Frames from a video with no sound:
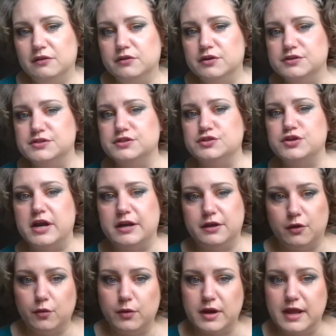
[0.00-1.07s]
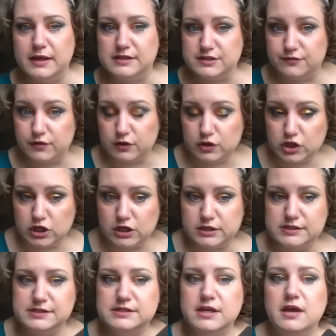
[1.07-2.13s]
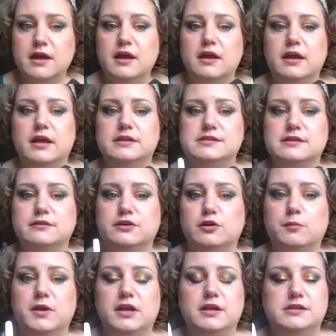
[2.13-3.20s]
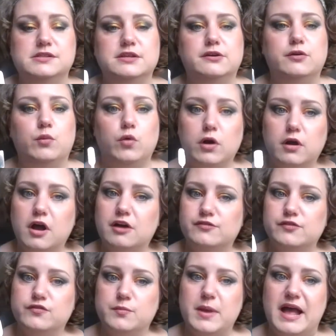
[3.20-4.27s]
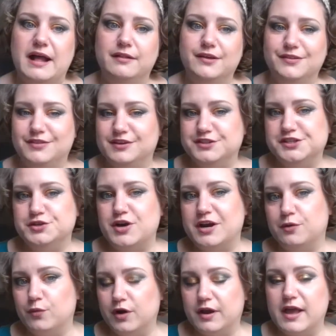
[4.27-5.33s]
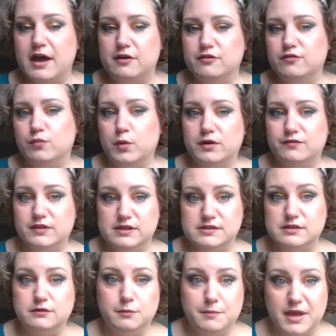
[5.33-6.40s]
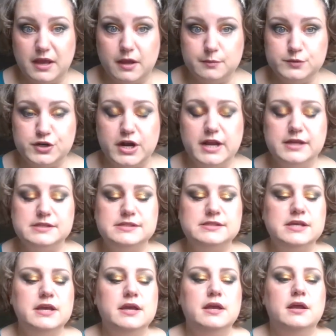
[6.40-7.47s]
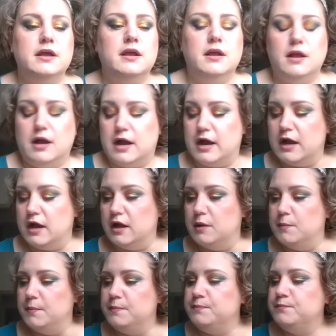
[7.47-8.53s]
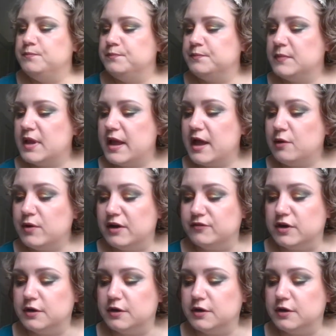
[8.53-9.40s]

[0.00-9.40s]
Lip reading: and trying to create different looks, it's a little bit easier to work off of a palette than to try to work out of one of these little makeup trays. However,